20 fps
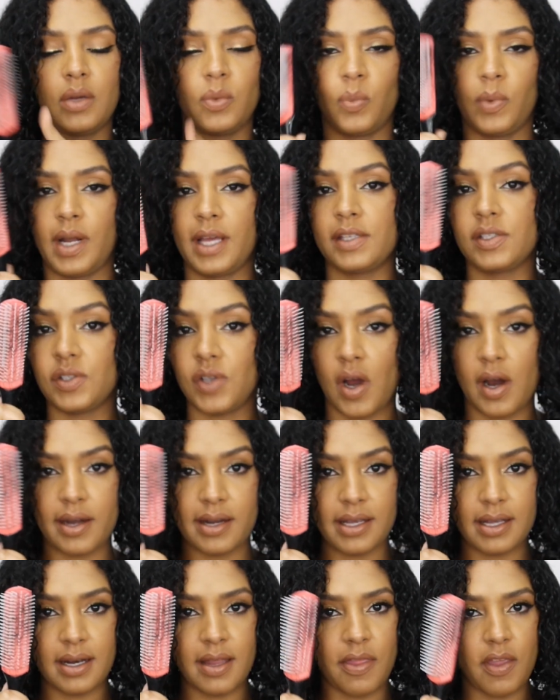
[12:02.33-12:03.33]
When I
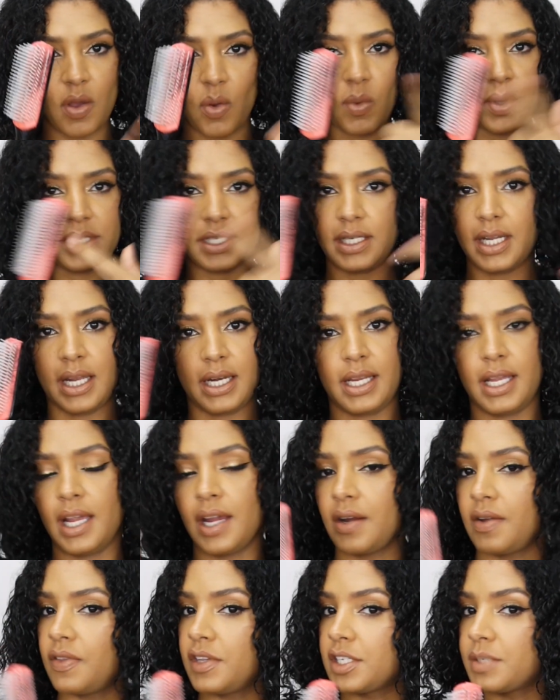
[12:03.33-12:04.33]
started, there wasn't any
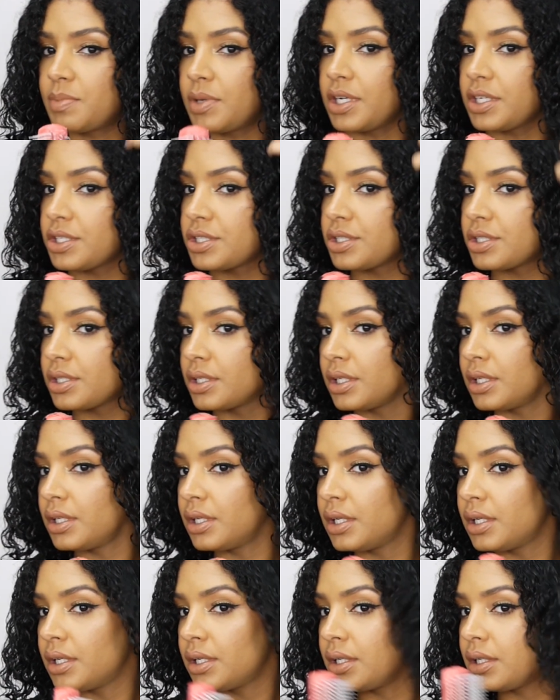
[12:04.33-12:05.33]
hair in this brush.
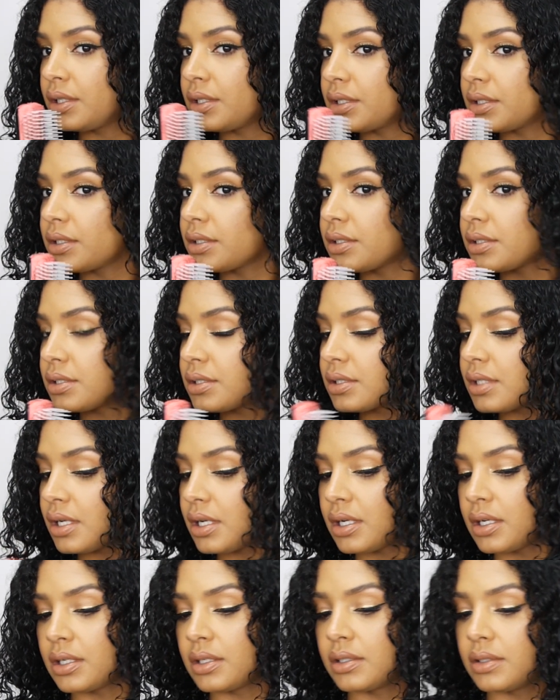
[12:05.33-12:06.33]

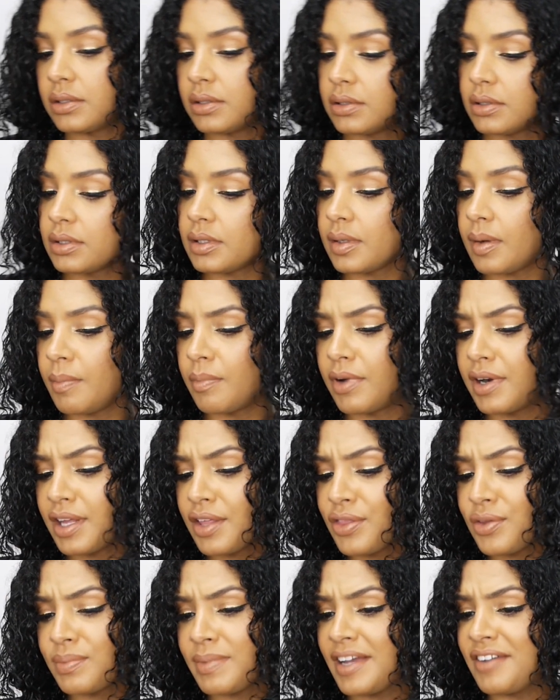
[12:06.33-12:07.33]
So I'm
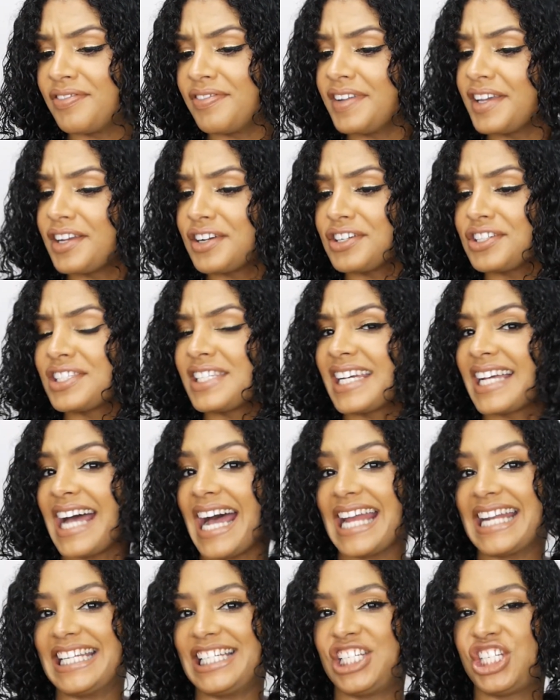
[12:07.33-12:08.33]
running through my fingers to
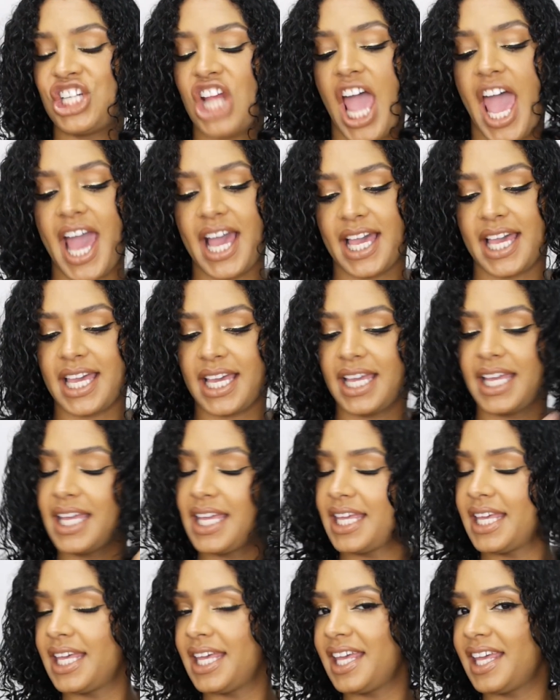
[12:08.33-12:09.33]
kind of check
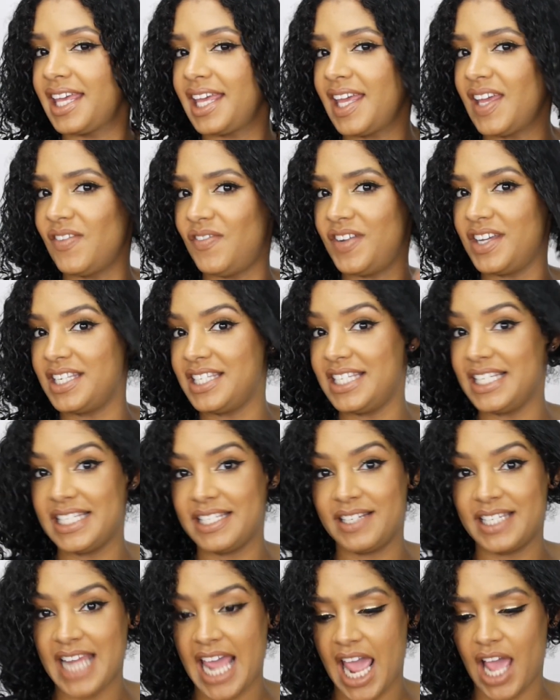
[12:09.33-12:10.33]
if it
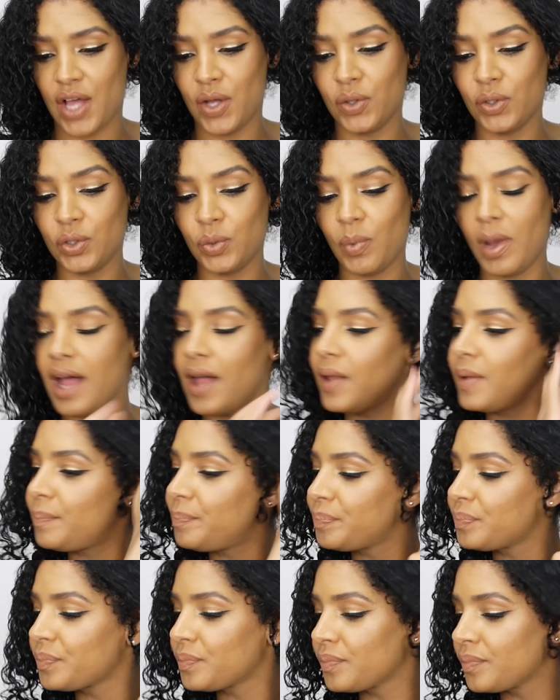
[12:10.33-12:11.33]
detangled well.